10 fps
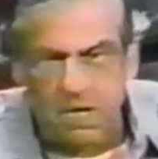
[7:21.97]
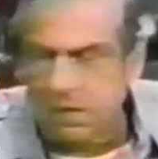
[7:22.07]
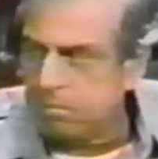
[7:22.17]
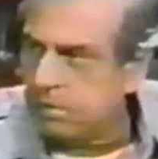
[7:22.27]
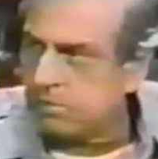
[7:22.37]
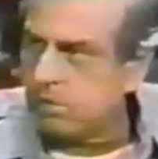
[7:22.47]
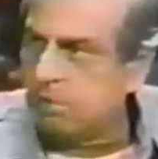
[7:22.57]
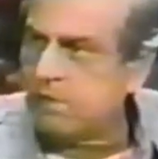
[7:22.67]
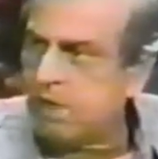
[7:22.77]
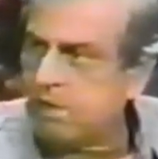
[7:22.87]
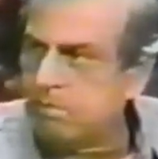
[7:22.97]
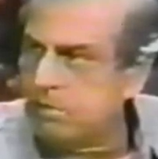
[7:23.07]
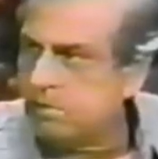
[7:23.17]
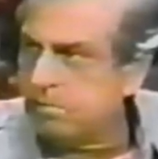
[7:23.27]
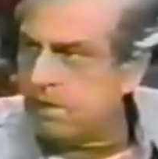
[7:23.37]
The book sold out
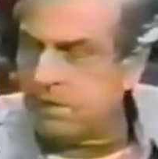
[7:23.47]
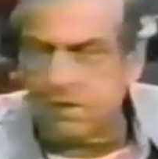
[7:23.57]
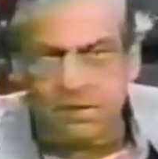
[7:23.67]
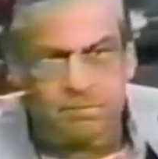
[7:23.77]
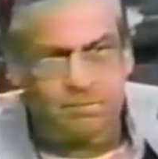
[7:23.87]
almost immediately.